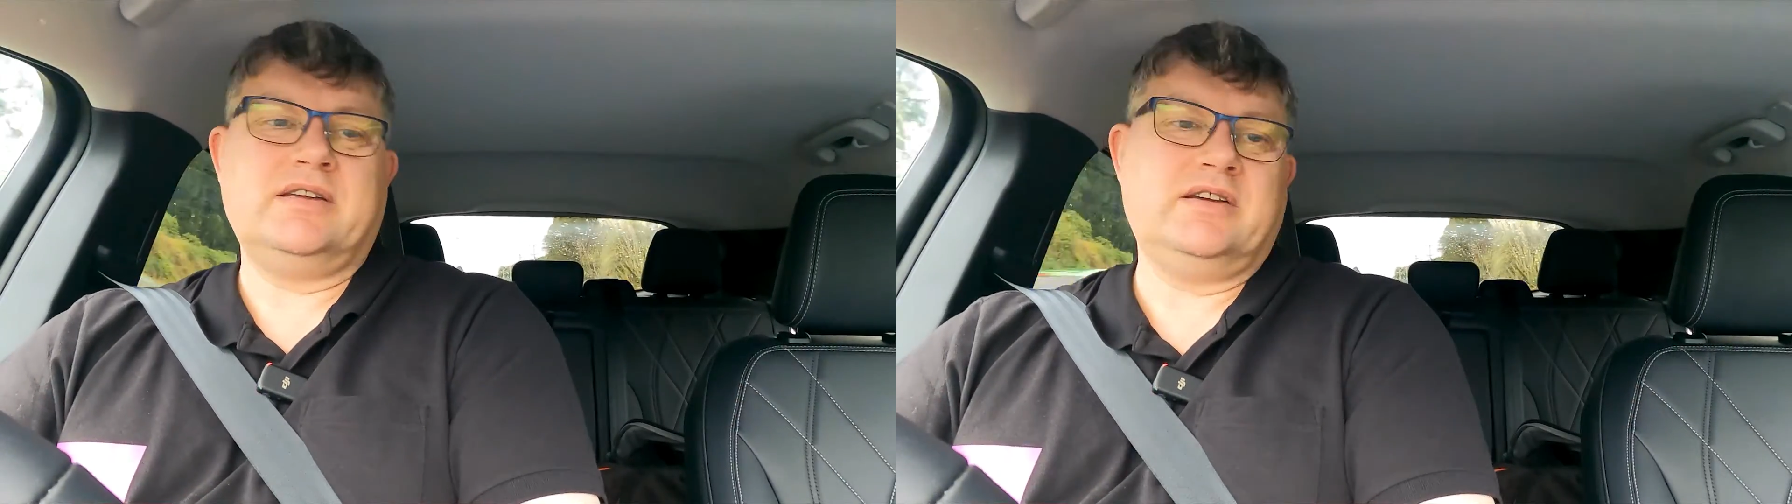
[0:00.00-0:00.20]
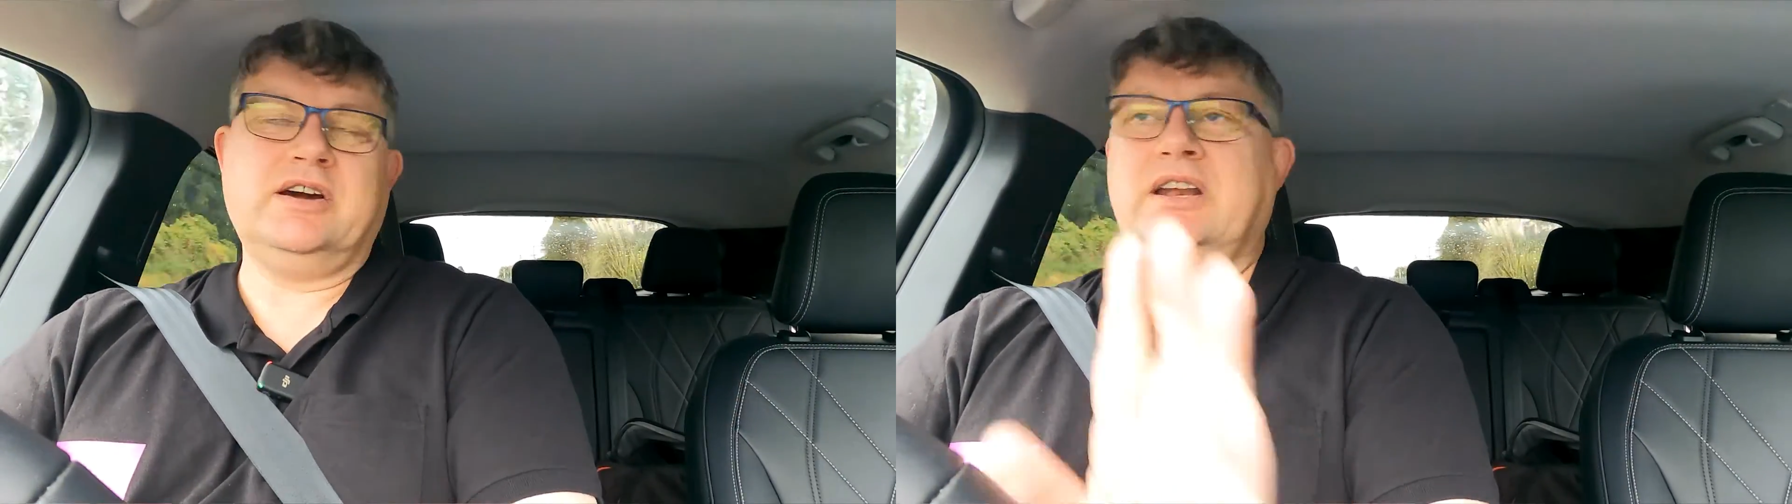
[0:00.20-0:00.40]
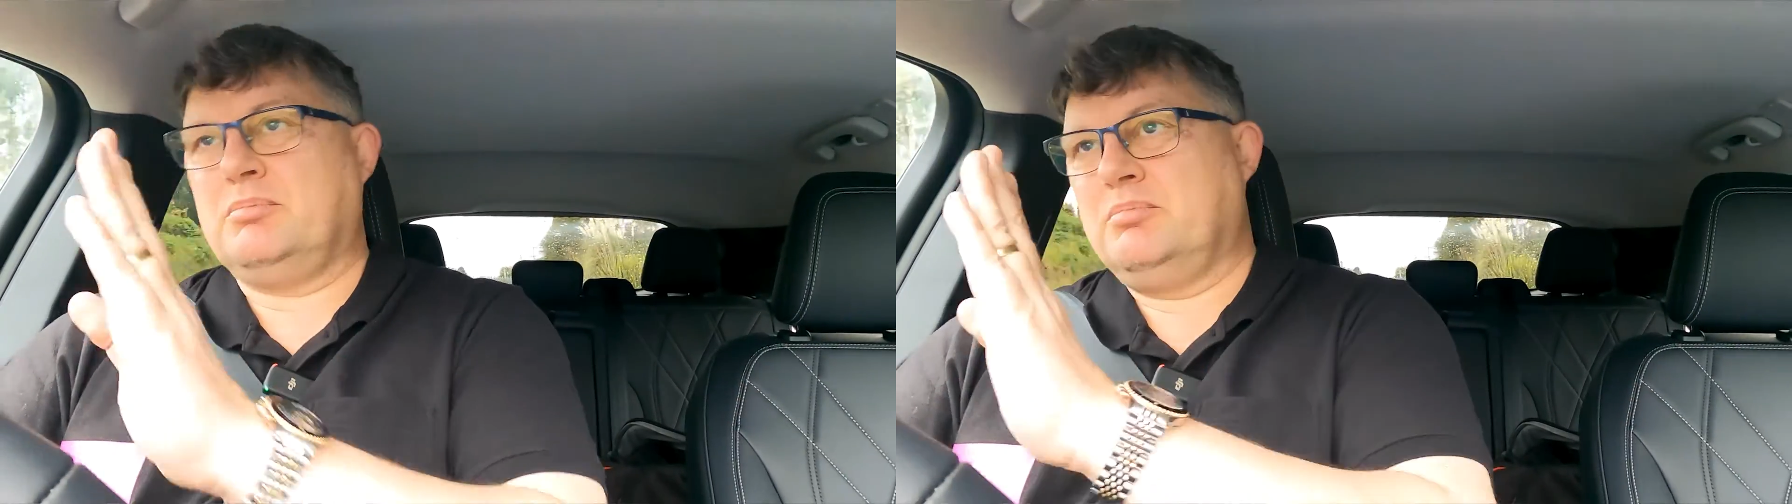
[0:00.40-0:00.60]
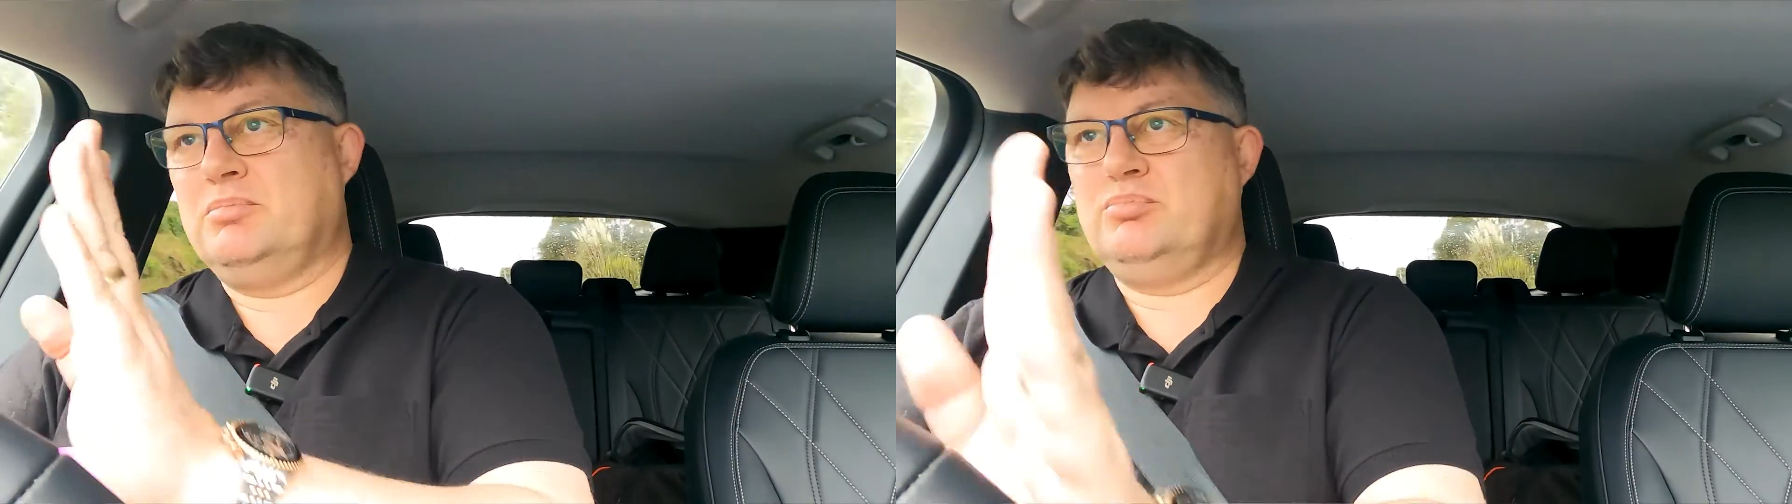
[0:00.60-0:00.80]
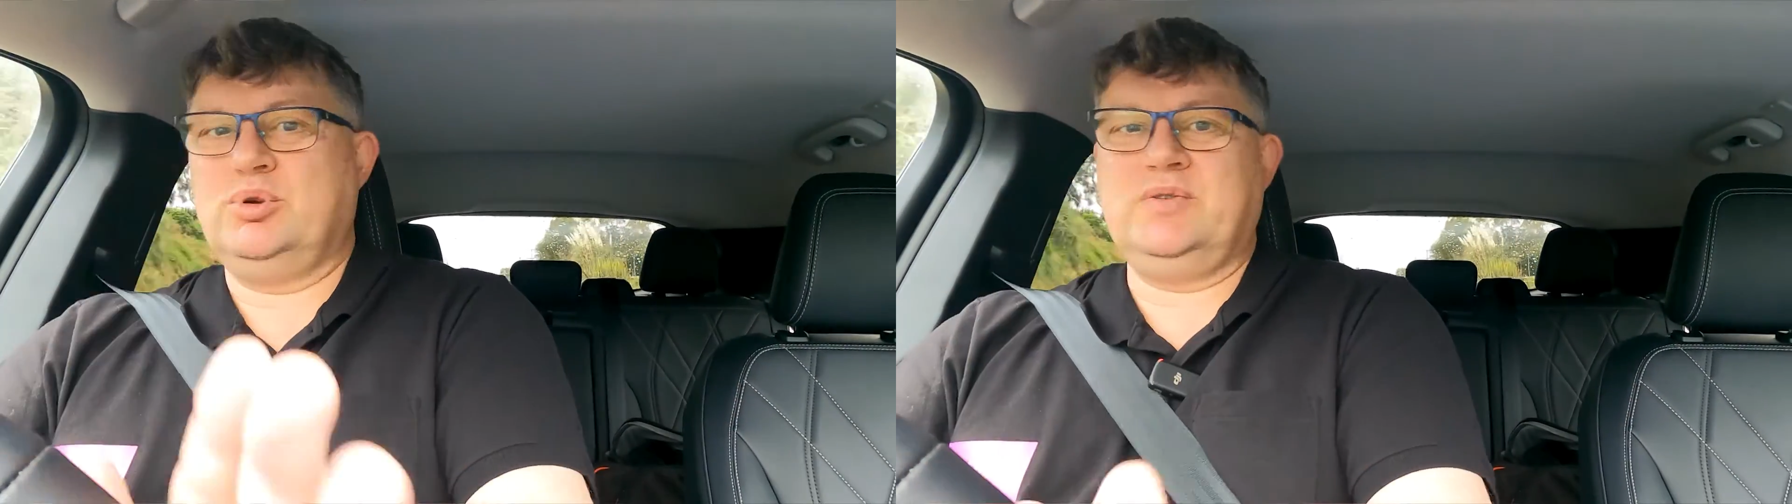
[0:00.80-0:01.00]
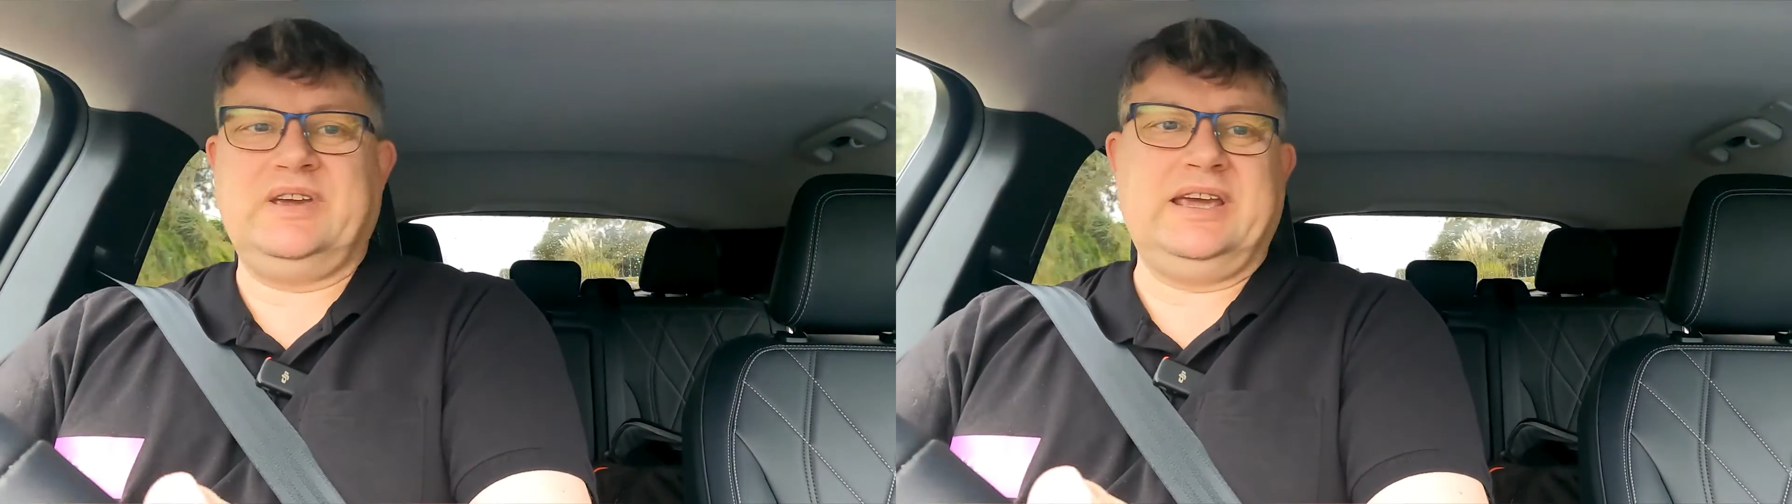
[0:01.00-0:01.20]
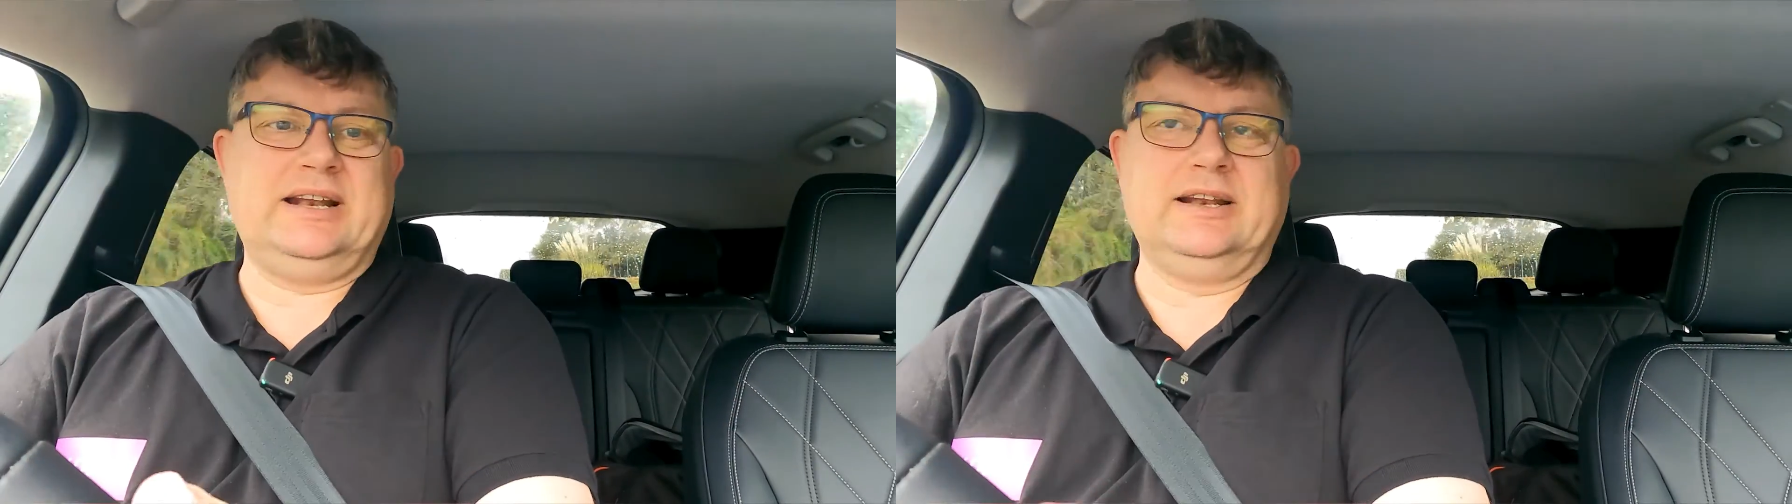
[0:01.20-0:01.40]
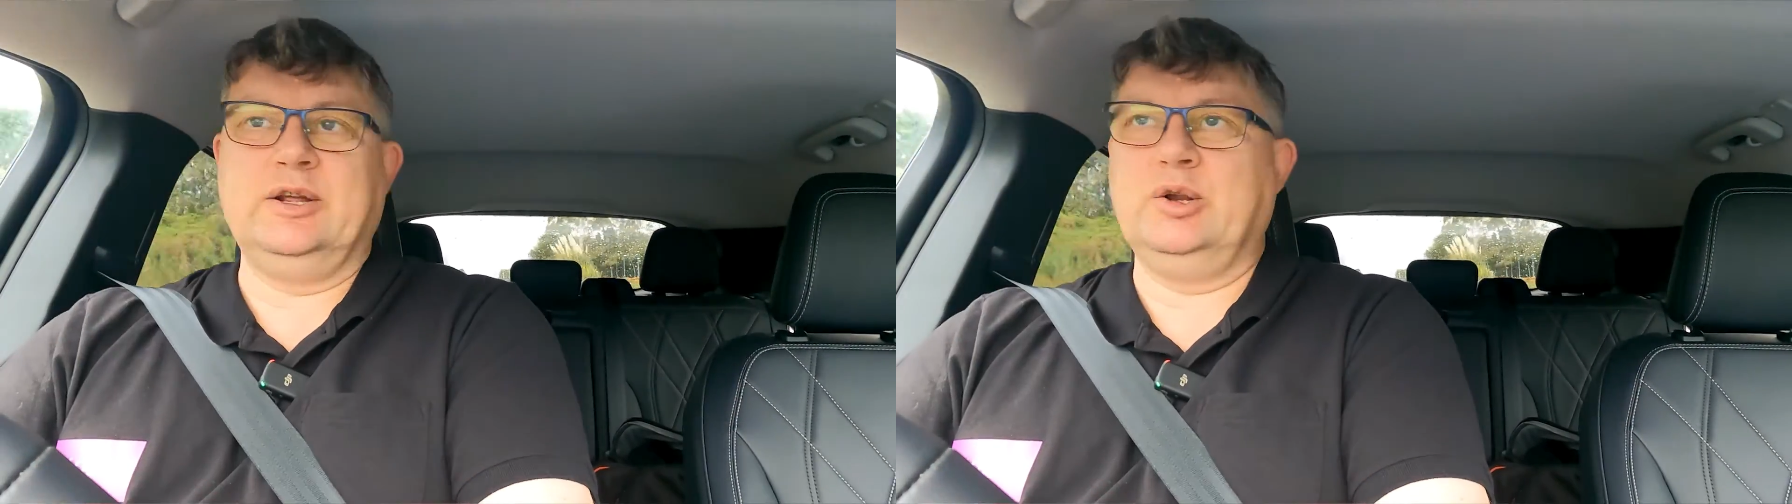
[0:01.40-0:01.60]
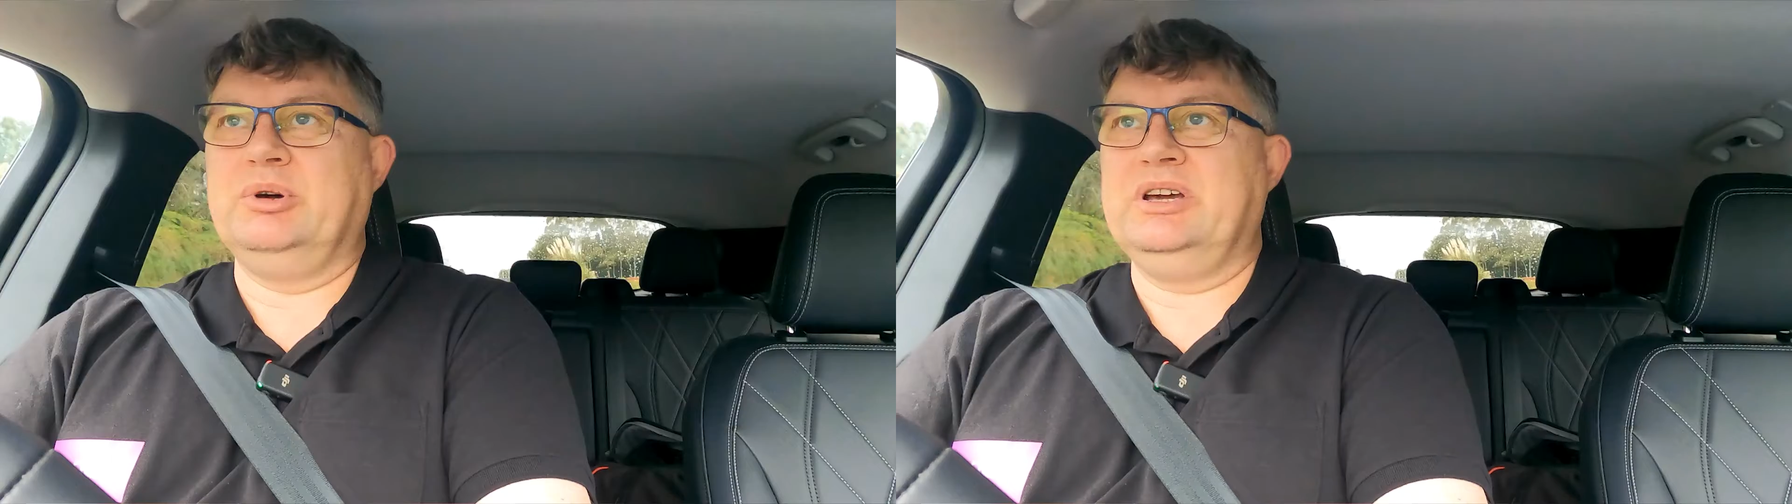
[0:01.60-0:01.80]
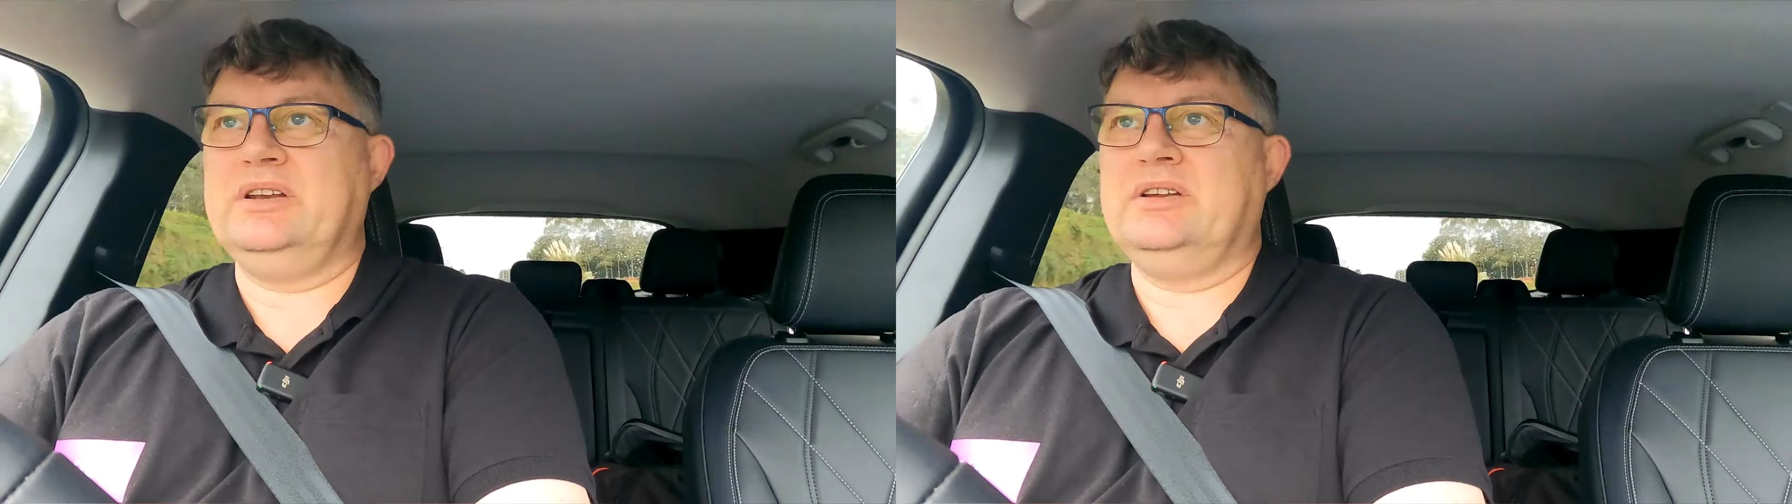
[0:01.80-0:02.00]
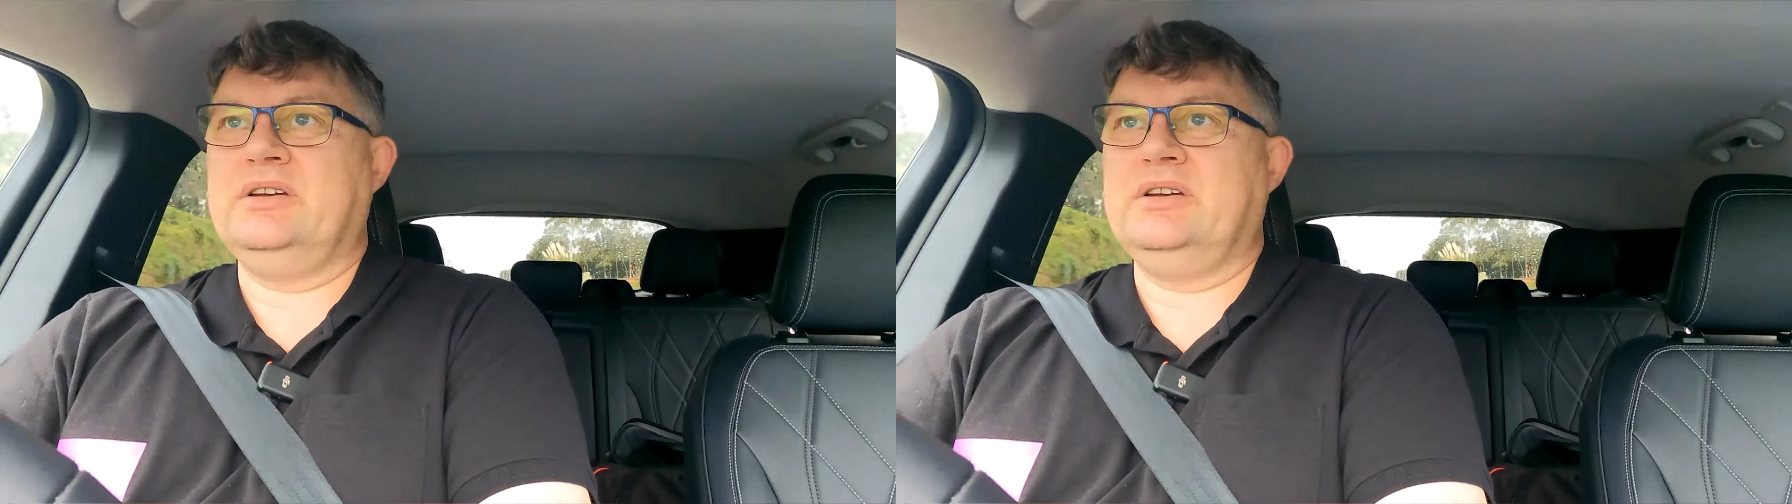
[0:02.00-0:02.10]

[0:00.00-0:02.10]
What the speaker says: you've got to move your head a little bit.